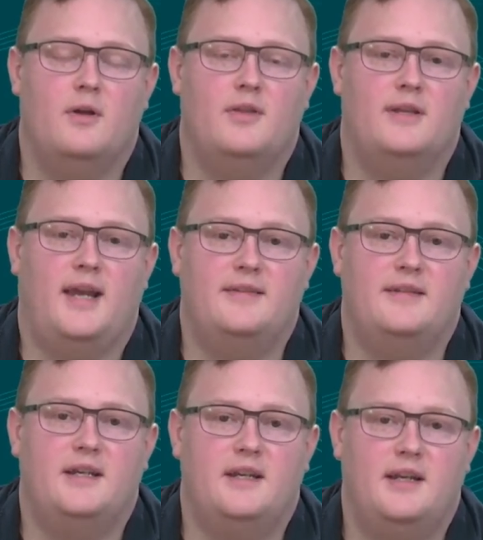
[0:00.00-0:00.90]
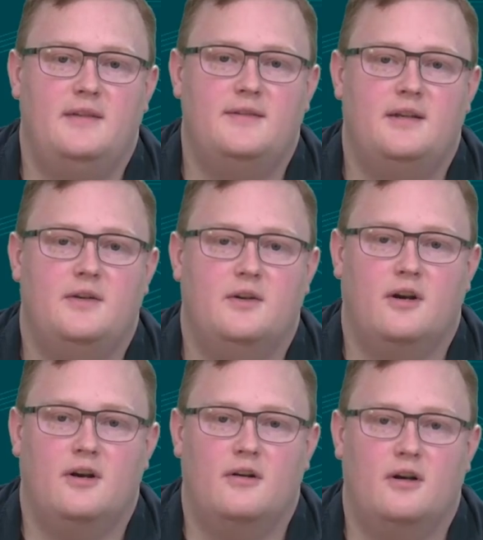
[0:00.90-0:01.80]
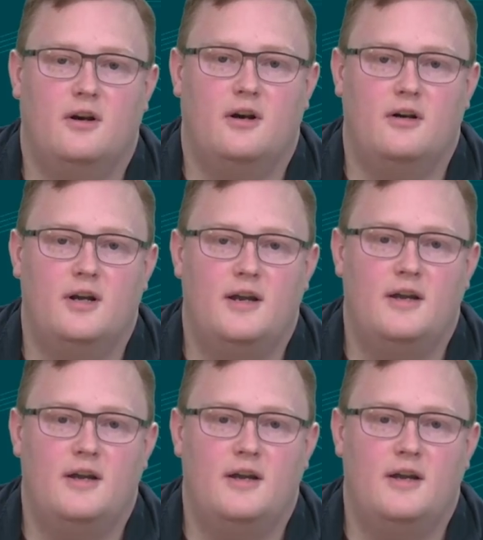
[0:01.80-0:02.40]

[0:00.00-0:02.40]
The testing needs are